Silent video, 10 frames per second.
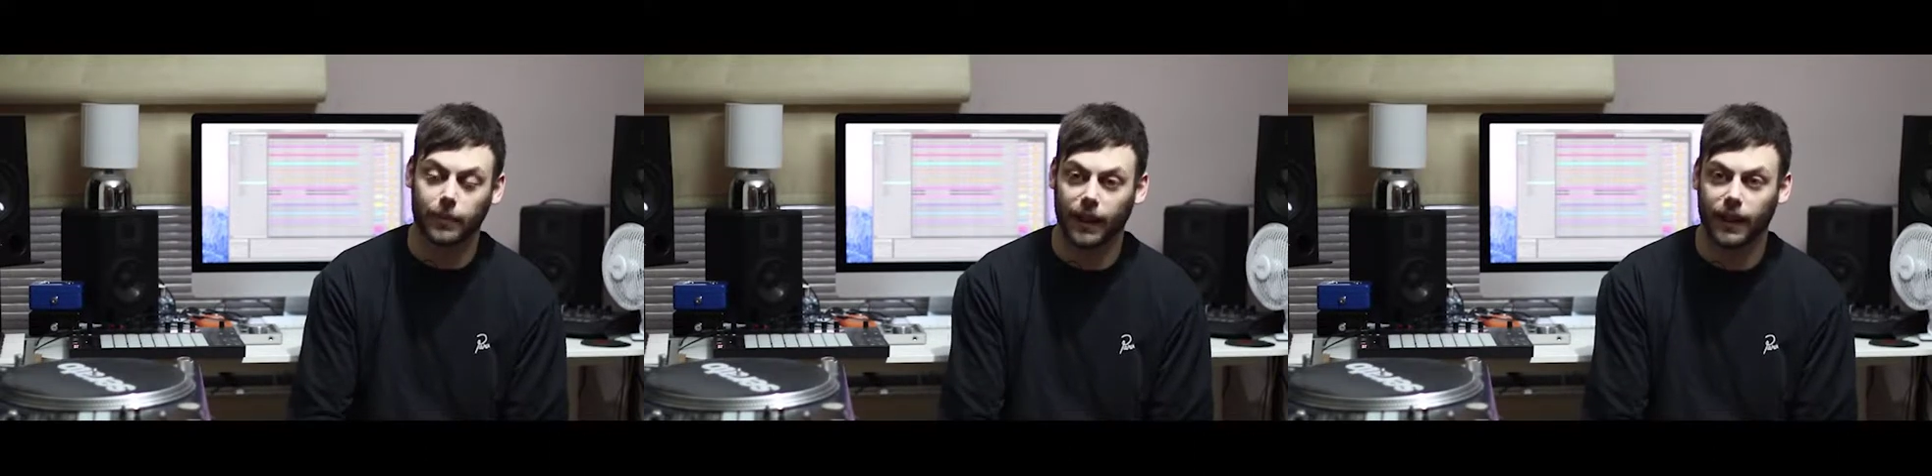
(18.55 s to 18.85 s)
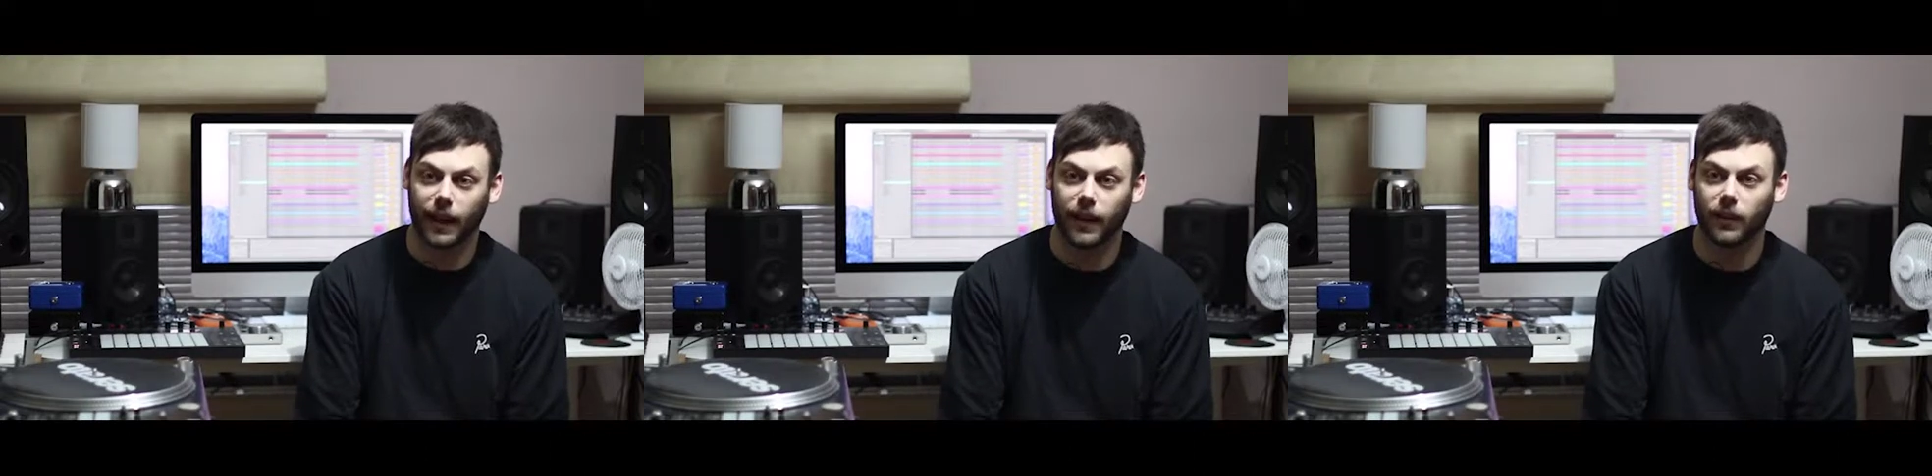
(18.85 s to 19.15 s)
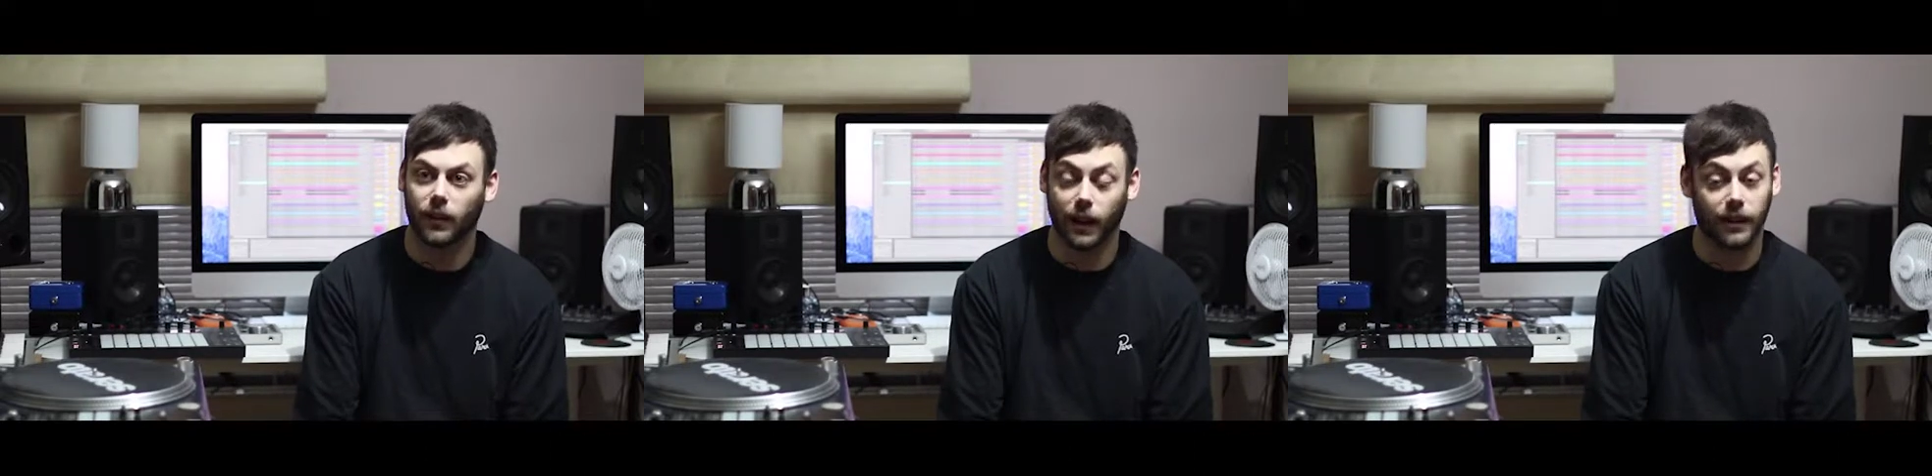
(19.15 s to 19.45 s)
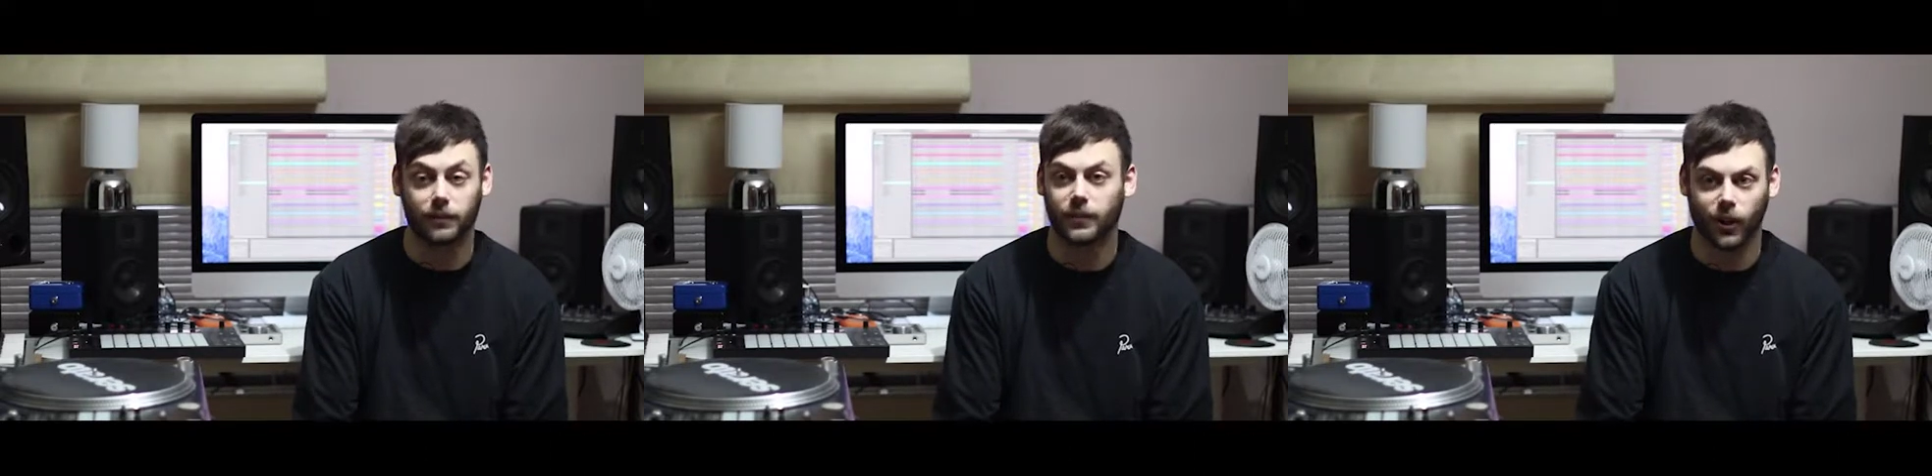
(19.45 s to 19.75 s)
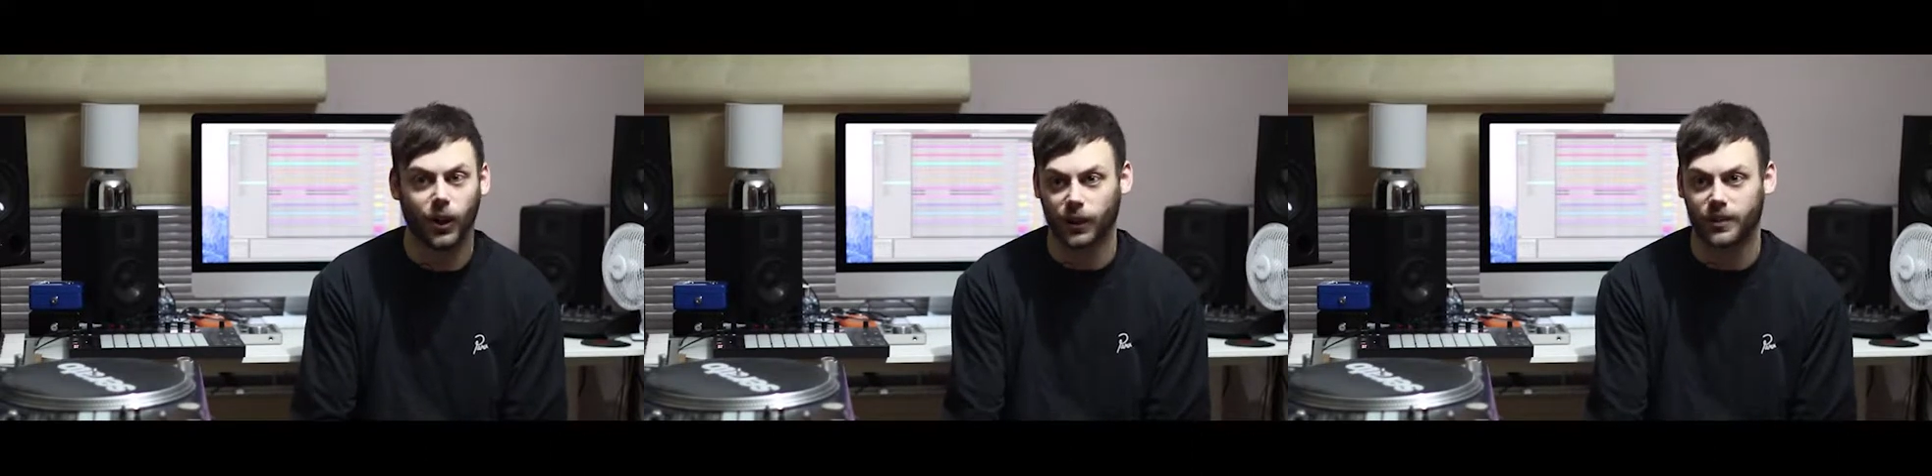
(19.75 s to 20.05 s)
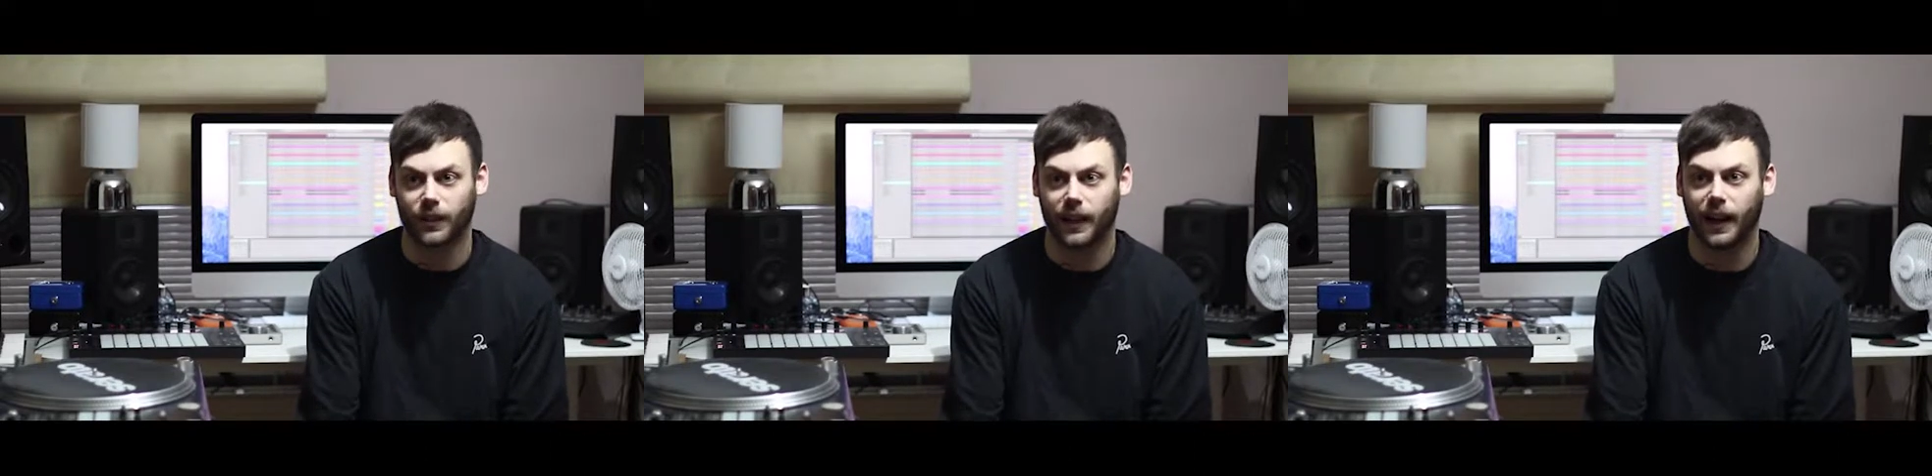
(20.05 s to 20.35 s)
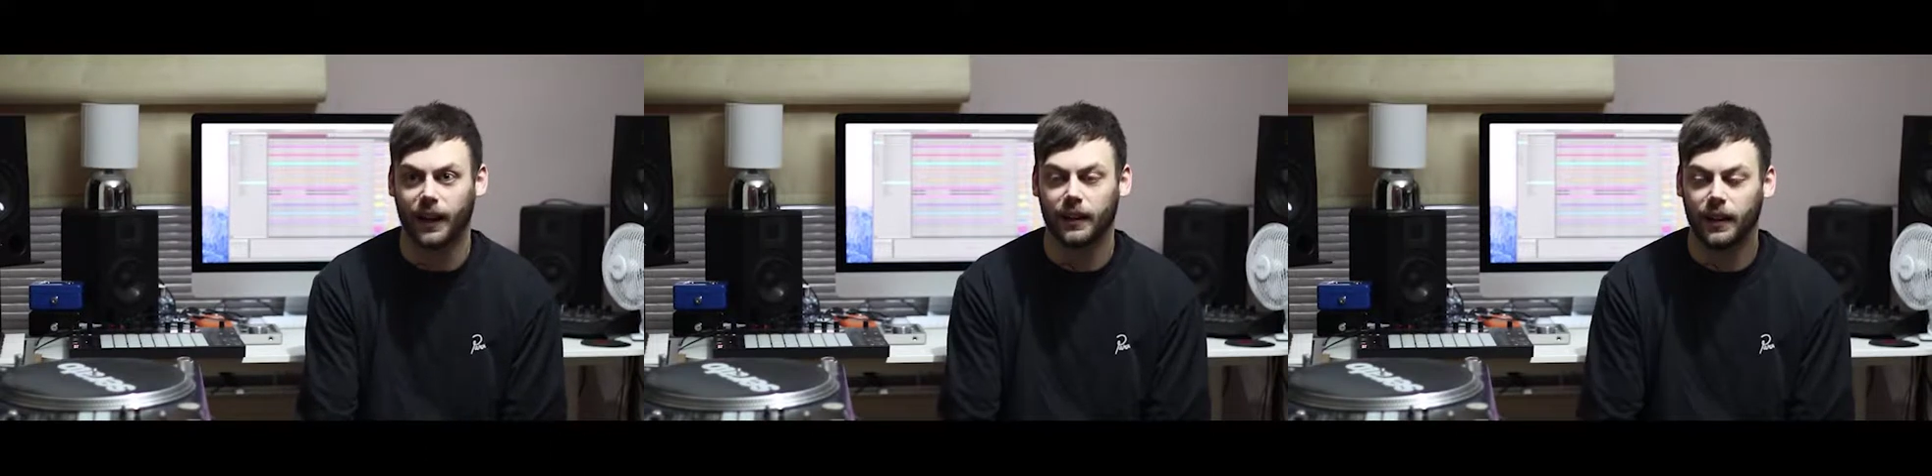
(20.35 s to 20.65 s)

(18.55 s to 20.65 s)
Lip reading: playing out and got hooked on that.